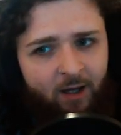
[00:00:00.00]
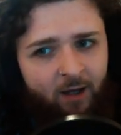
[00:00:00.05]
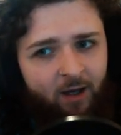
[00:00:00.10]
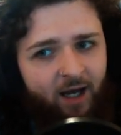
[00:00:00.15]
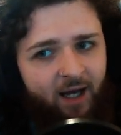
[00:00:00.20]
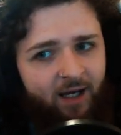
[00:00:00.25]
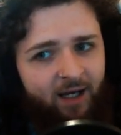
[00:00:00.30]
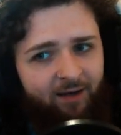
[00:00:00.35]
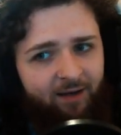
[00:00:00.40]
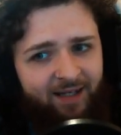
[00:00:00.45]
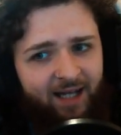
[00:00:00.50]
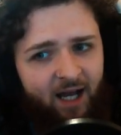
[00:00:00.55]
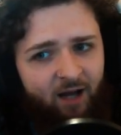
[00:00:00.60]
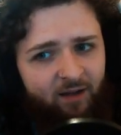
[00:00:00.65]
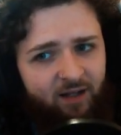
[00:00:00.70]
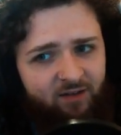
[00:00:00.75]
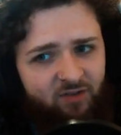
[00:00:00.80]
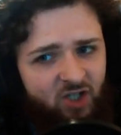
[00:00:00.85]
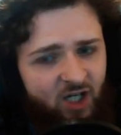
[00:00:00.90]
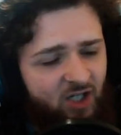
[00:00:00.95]
And now
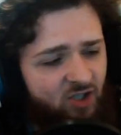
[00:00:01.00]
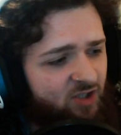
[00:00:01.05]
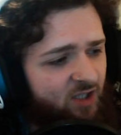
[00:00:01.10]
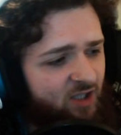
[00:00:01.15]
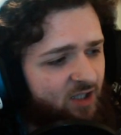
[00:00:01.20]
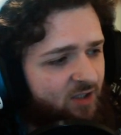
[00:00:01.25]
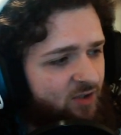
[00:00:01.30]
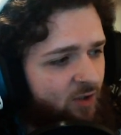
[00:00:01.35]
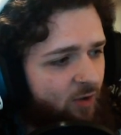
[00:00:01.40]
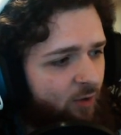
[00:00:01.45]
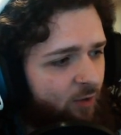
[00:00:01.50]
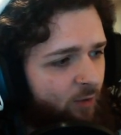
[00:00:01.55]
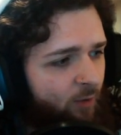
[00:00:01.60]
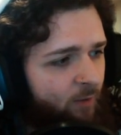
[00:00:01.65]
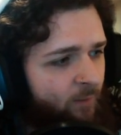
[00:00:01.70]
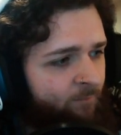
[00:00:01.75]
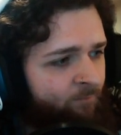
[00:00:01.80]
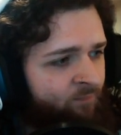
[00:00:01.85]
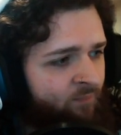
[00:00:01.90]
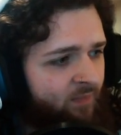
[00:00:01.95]
they've changed it
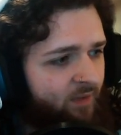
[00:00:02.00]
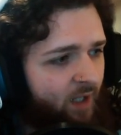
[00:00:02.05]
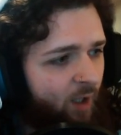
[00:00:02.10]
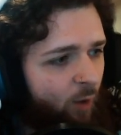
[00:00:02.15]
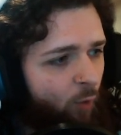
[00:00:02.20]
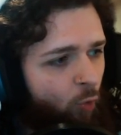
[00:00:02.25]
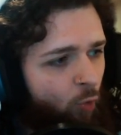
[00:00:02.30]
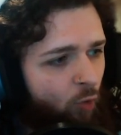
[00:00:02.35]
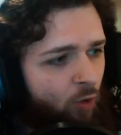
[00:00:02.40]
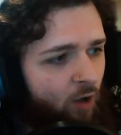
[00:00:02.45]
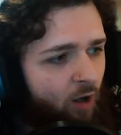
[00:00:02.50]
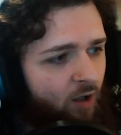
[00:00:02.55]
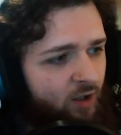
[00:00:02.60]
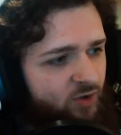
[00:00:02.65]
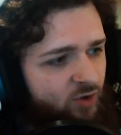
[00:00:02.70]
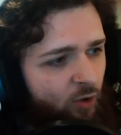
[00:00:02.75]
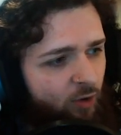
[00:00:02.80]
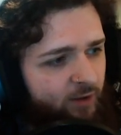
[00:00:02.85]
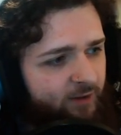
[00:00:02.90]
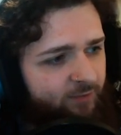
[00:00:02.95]
so that all
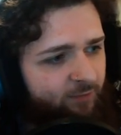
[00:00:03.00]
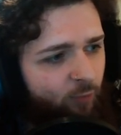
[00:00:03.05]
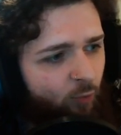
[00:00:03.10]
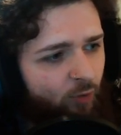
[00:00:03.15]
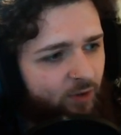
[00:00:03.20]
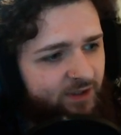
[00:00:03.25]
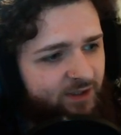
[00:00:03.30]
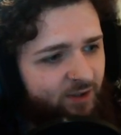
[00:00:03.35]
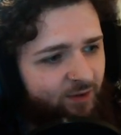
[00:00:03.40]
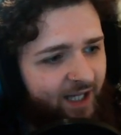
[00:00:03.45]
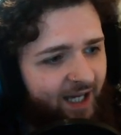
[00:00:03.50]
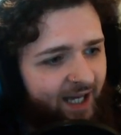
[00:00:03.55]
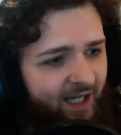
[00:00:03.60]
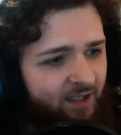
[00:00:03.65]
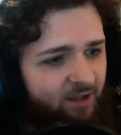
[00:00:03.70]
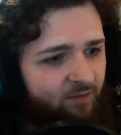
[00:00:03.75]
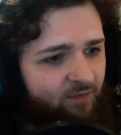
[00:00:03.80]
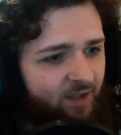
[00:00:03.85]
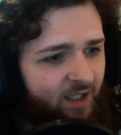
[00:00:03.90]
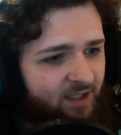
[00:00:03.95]
cards cost 4 until the
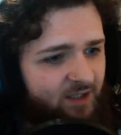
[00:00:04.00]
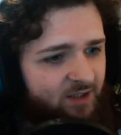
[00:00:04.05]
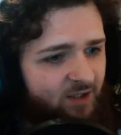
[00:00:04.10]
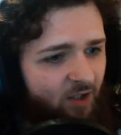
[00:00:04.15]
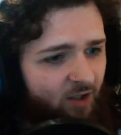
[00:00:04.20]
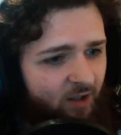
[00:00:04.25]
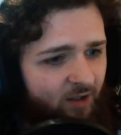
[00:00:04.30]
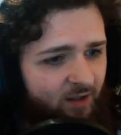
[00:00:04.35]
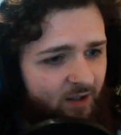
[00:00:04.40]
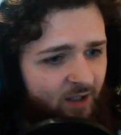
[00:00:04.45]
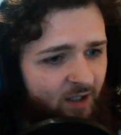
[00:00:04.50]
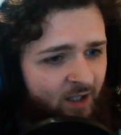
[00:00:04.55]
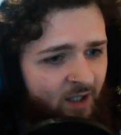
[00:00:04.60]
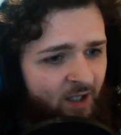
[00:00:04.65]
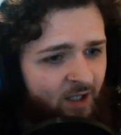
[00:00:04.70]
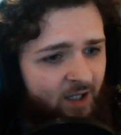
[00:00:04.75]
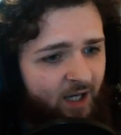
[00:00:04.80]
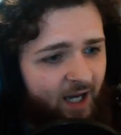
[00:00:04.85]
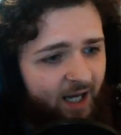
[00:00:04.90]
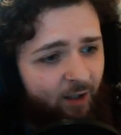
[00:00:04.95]
end of next turn,
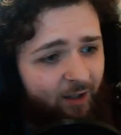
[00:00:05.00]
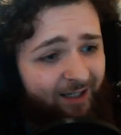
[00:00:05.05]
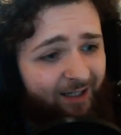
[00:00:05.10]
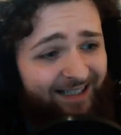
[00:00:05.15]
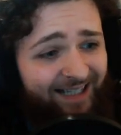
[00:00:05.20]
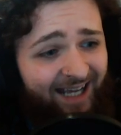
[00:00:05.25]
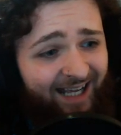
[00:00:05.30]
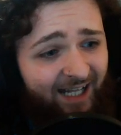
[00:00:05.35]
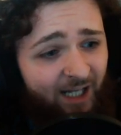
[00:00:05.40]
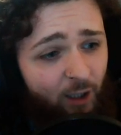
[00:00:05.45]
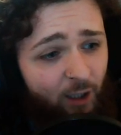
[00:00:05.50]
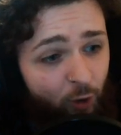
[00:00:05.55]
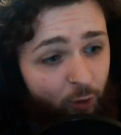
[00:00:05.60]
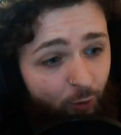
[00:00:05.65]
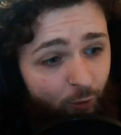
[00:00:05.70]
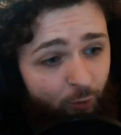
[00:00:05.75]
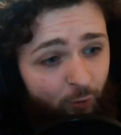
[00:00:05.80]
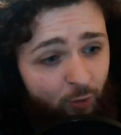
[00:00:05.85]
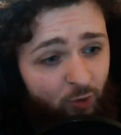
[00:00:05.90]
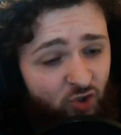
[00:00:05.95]
and that
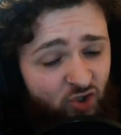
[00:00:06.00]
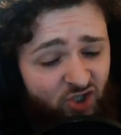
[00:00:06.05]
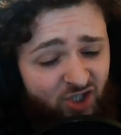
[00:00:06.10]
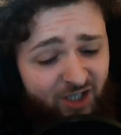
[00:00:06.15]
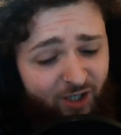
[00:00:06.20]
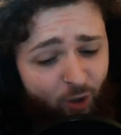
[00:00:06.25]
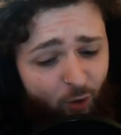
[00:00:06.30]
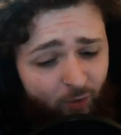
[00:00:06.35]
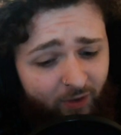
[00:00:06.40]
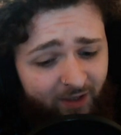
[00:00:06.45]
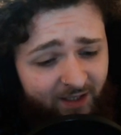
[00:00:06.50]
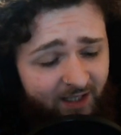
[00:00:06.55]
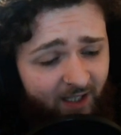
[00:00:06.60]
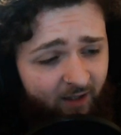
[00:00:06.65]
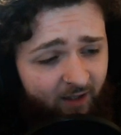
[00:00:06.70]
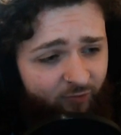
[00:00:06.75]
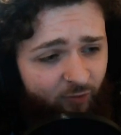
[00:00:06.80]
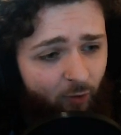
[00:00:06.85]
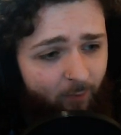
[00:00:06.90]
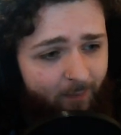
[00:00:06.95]
includes She-Hulk and
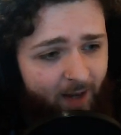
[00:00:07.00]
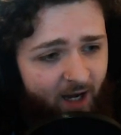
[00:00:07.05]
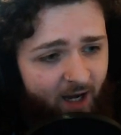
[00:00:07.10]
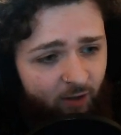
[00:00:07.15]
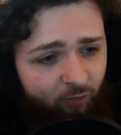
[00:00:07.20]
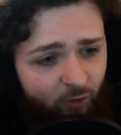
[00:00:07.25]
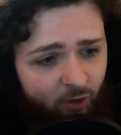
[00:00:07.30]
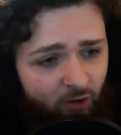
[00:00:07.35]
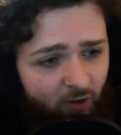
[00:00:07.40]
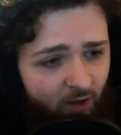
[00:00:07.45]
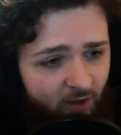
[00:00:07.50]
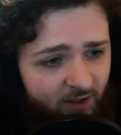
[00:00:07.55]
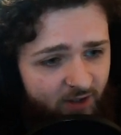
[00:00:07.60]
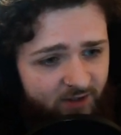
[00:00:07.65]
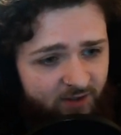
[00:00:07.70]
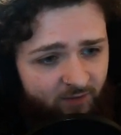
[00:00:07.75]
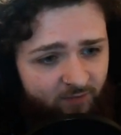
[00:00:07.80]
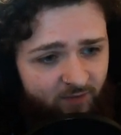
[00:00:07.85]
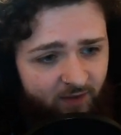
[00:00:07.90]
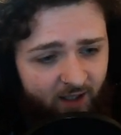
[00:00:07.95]
Death. No matter,
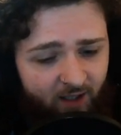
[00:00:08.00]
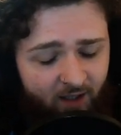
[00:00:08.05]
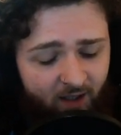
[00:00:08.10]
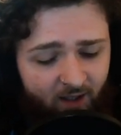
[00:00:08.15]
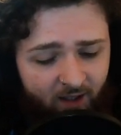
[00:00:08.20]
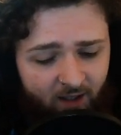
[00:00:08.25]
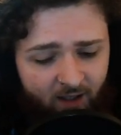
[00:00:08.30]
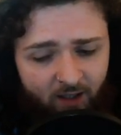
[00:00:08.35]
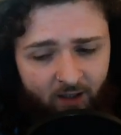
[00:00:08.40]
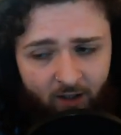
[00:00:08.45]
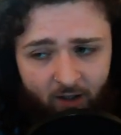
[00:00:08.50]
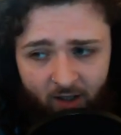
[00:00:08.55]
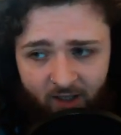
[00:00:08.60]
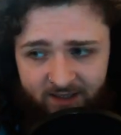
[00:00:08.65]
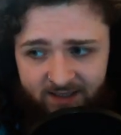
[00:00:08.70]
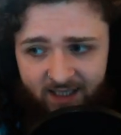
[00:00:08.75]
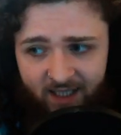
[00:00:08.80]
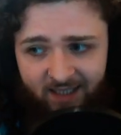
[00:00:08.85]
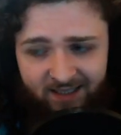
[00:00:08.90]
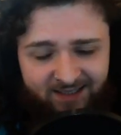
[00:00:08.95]
regardless of their
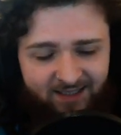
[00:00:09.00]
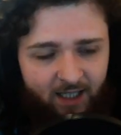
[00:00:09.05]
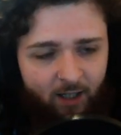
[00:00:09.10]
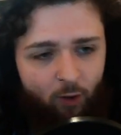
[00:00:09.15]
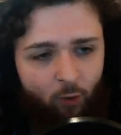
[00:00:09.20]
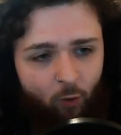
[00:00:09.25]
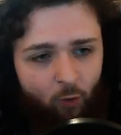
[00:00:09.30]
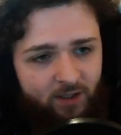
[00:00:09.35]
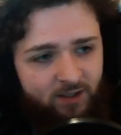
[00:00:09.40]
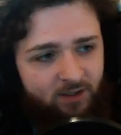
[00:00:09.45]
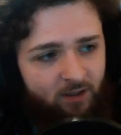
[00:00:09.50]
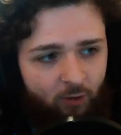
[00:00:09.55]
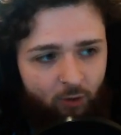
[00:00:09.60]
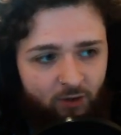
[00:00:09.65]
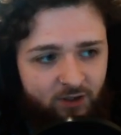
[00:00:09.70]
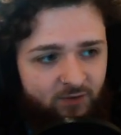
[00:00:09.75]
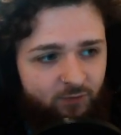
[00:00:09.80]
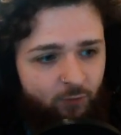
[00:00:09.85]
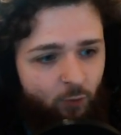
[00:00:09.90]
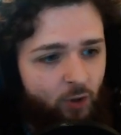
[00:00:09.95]
card text, they're always going to
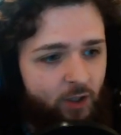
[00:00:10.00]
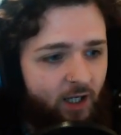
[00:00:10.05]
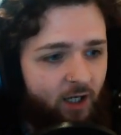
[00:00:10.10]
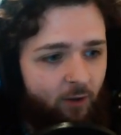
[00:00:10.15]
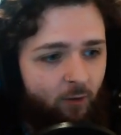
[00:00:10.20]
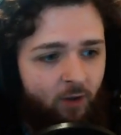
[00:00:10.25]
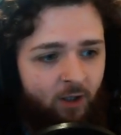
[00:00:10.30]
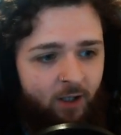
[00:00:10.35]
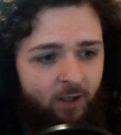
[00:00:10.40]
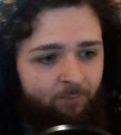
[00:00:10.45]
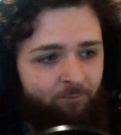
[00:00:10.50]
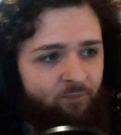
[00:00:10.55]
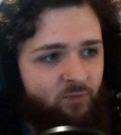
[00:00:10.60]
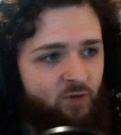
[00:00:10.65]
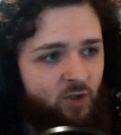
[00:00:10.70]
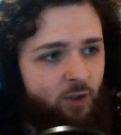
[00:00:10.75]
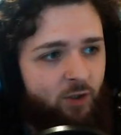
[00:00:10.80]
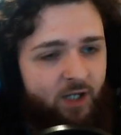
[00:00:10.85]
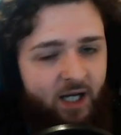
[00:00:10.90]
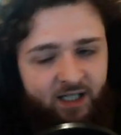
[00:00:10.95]
cost 4 now.
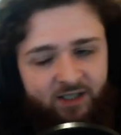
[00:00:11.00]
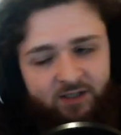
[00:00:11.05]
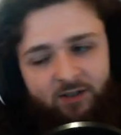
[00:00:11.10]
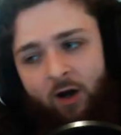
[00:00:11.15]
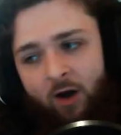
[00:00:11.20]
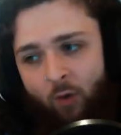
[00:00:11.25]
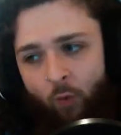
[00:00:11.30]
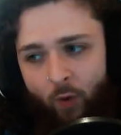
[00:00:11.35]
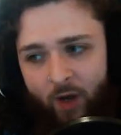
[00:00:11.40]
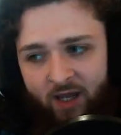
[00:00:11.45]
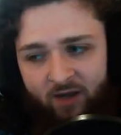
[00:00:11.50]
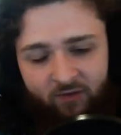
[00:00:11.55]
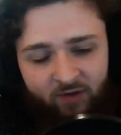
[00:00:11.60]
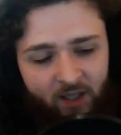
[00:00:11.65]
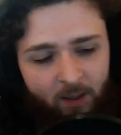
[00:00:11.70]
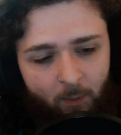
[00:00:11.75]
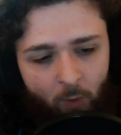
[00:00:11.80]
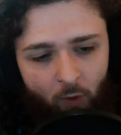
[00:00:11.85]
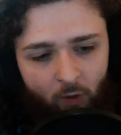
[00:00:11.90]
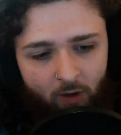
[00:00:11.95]
So you guys can't Wave
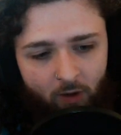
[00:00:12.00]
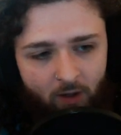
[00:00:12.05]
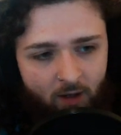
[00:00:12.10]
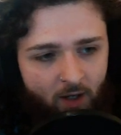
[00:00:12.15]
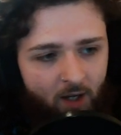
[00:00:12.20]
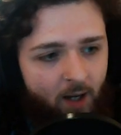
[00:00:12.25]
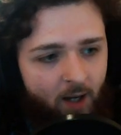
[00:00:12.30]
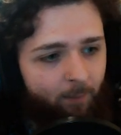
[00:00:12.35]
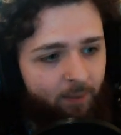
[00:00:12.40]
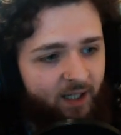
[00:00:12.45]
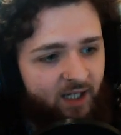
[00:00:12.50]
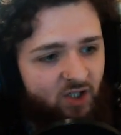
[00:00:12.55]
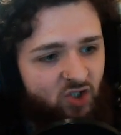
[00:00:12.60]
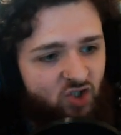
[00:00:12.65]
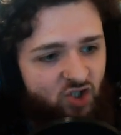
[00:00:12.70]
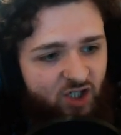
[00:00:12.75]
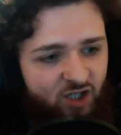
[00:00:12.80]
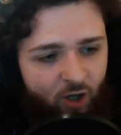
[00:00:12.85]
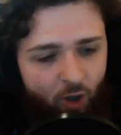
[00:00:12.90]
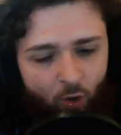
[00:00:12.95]
anymore, play
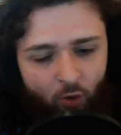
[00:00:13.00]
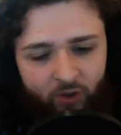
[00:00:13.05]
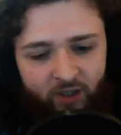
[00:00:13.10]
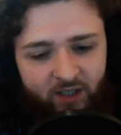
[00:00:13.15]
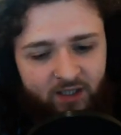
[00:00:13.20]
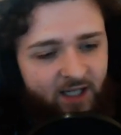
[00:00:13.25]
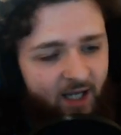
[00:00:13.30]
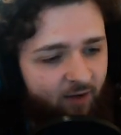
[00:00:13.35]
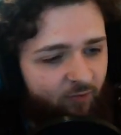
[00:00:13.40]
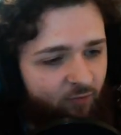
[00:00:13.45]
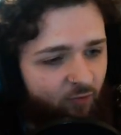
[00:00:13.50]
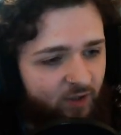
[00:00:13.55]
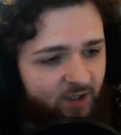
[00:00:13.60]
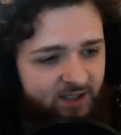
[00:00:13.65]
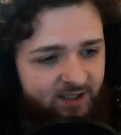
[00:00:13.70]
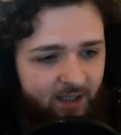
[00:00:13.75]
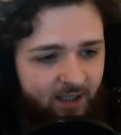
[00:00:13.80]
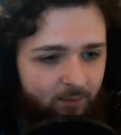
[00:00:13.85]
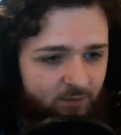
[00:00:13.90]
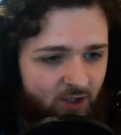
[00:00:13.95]
She-Hulk and Death on the
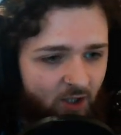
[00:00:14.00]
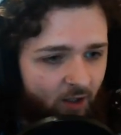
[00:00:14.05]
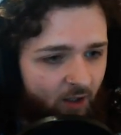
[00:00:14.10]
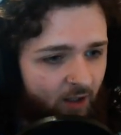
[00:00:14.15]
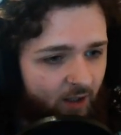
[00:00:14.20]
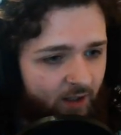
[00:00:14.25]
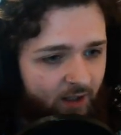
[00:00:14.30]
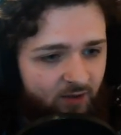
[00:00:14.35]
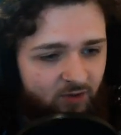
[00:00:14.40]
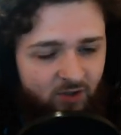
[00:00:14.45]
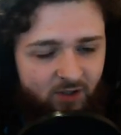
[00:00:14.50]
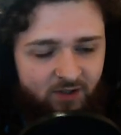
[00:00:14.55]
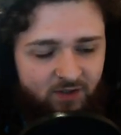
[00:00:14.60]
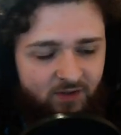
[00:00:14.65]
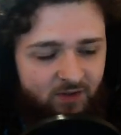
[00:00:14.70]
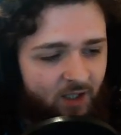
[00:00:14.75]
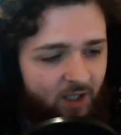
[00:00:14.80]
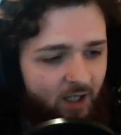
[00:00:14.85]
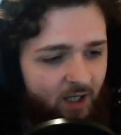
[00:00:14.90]
same turn and just